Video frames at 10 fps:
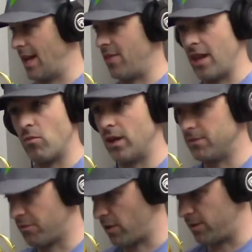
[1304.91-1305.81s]
And we went
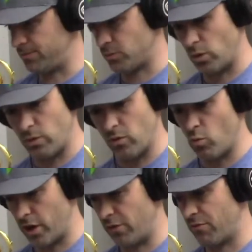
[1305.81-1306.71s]

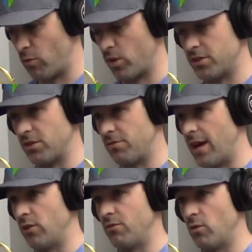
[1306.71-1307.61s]
1-4 to the
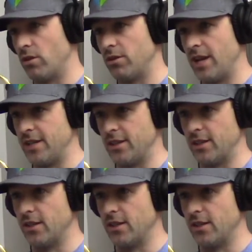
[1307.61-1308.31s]
Final Four that year.